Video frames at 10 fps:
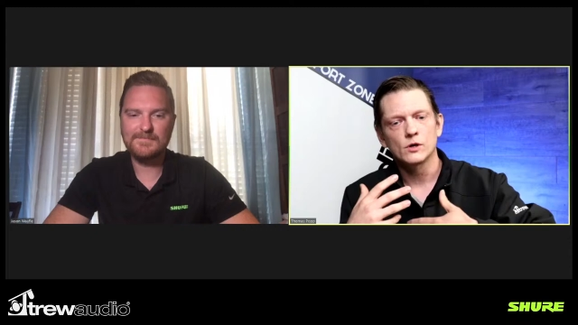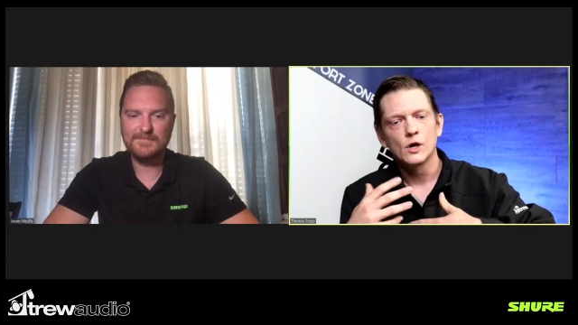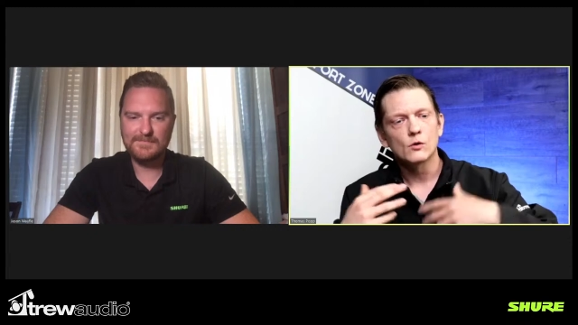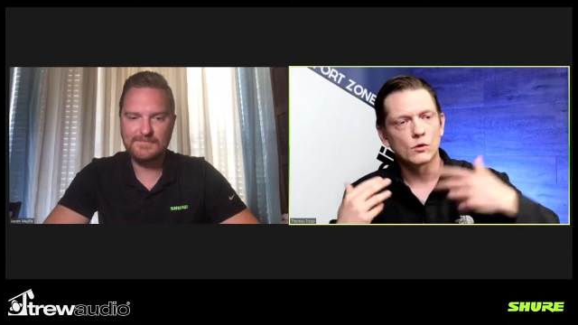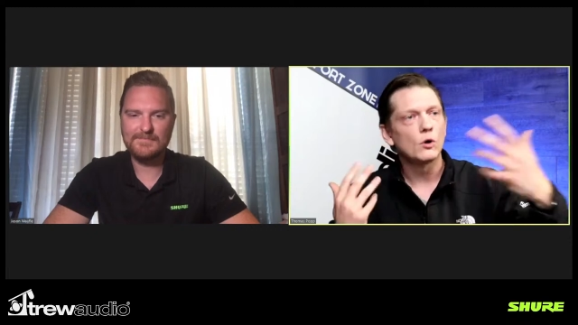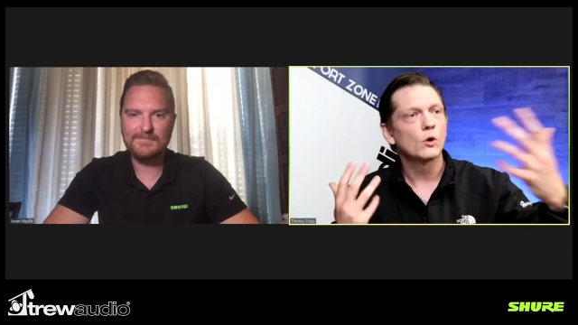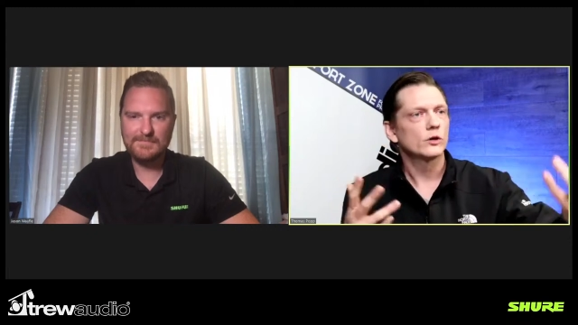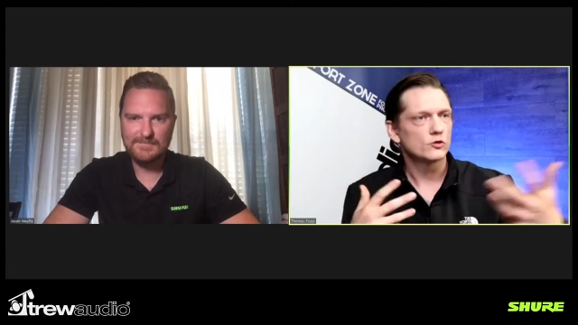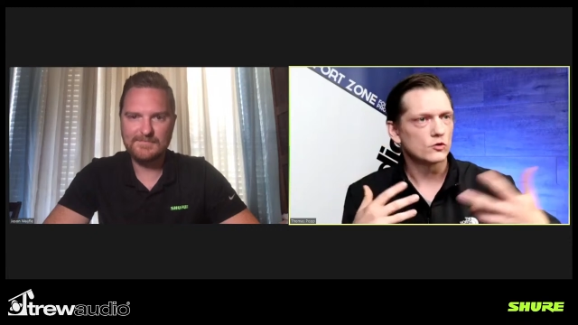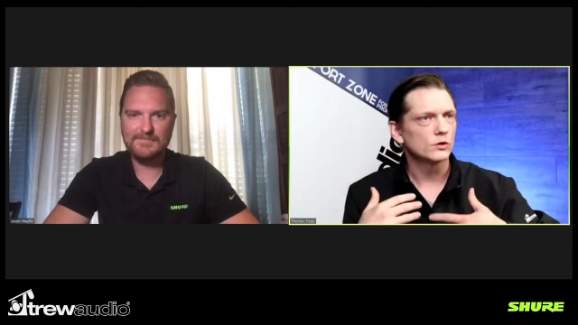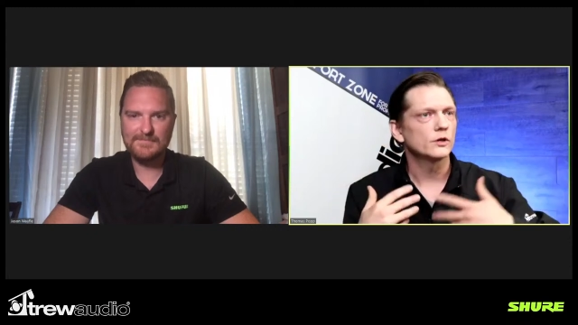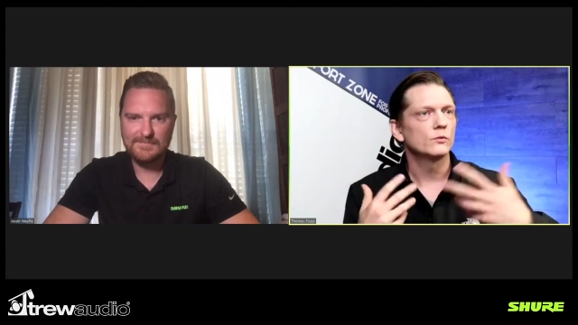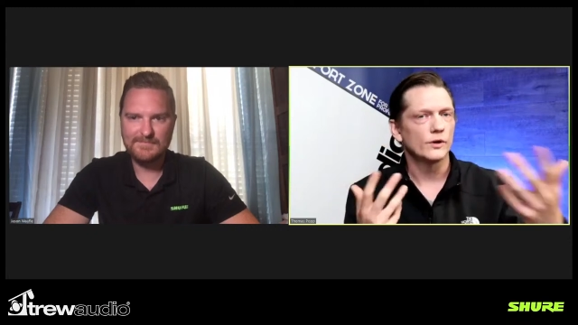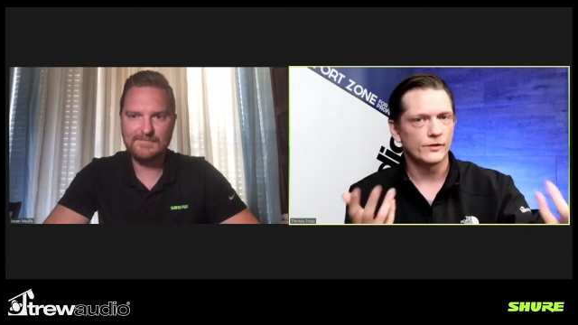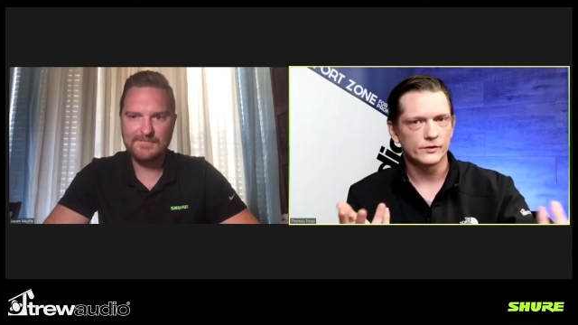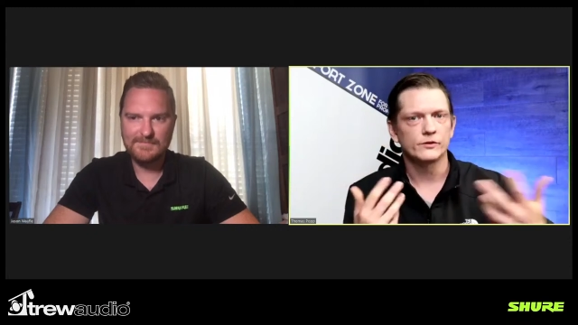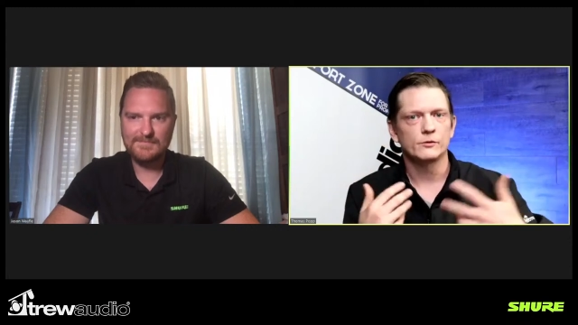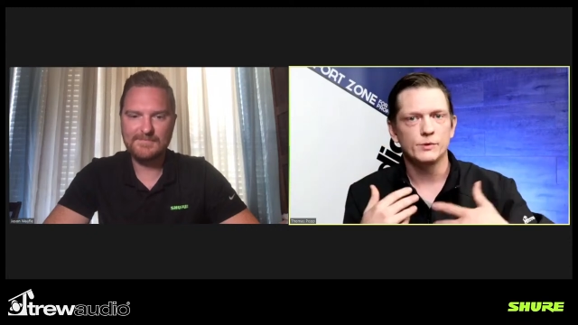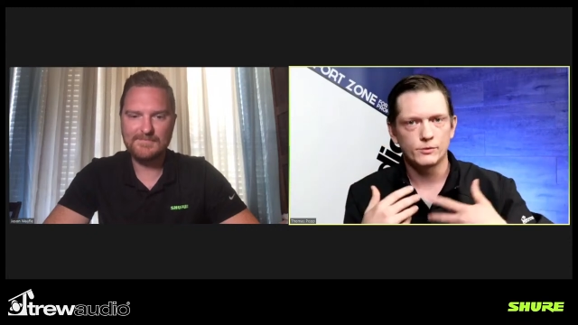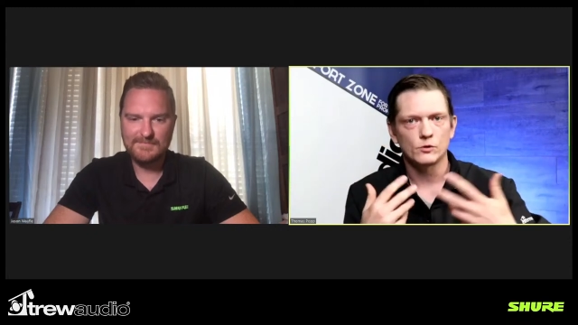Speaker 1: remote controlling with the
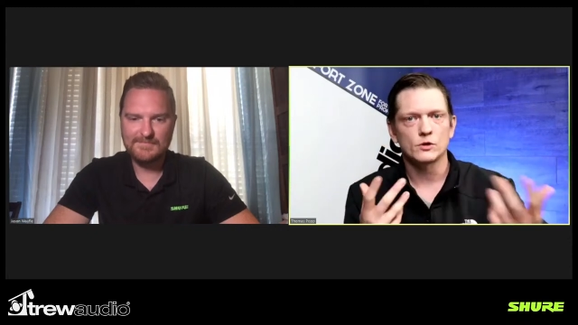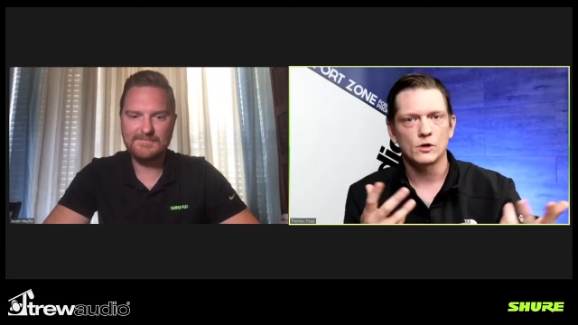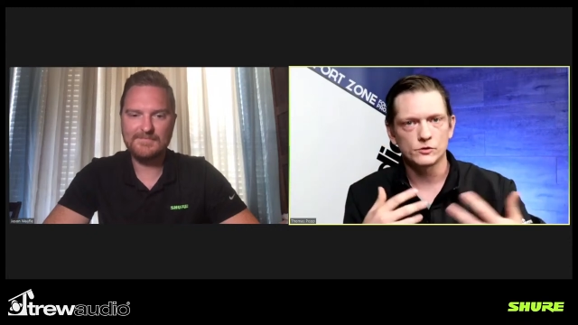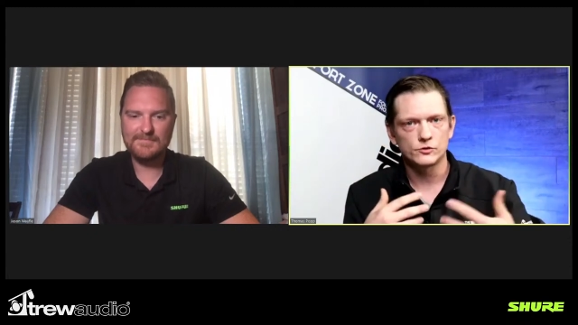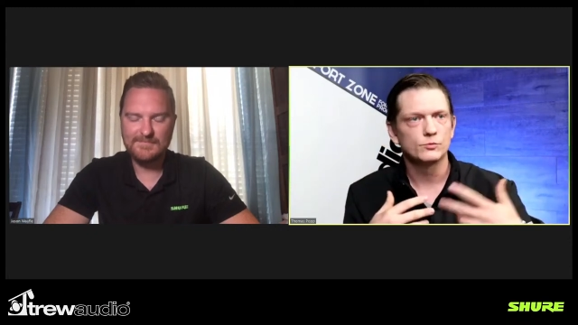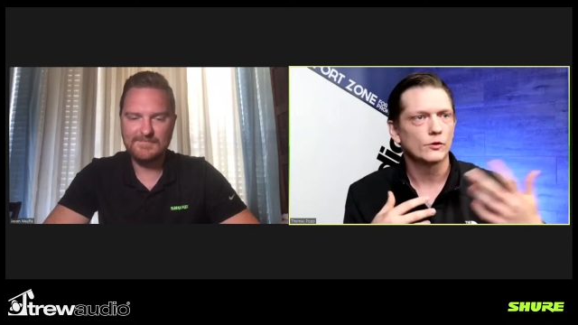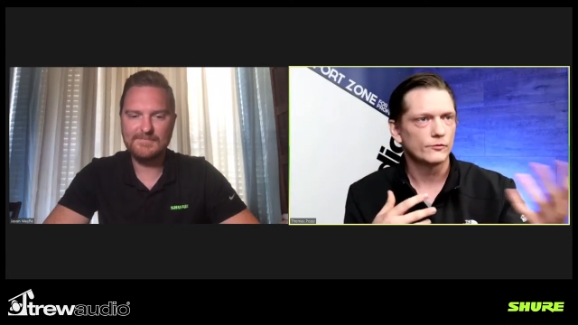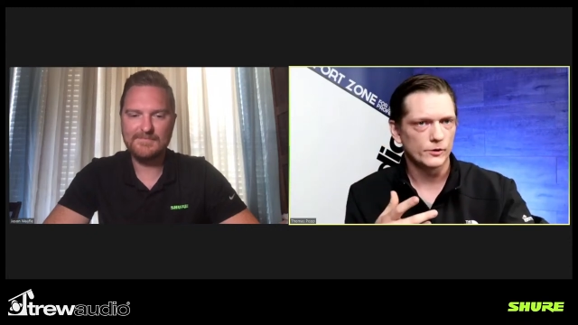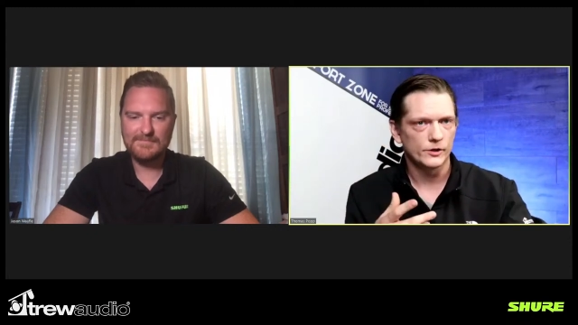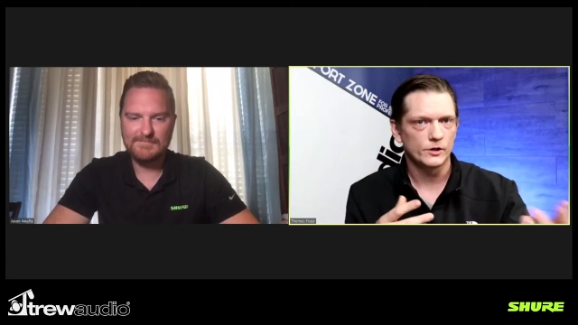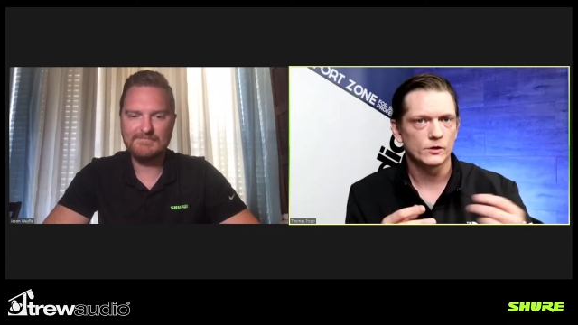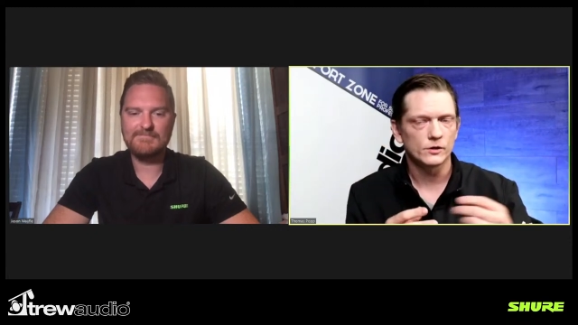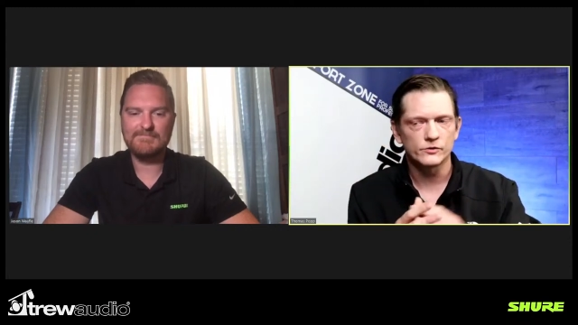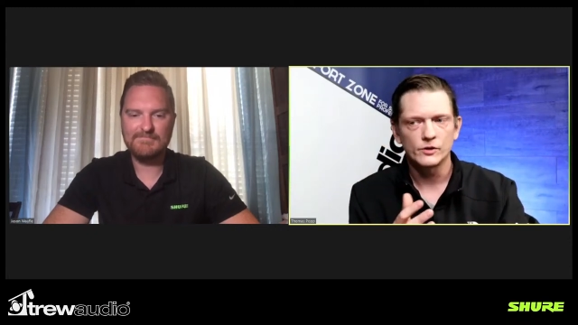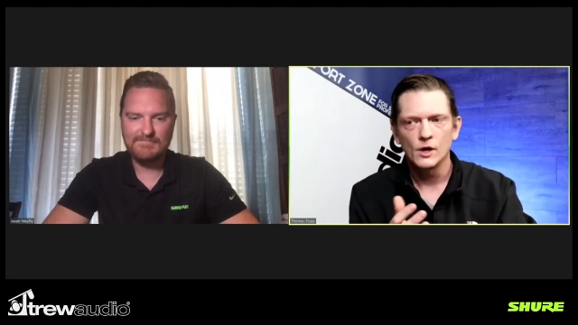Zigbee protocol, 2.4 gigahertz.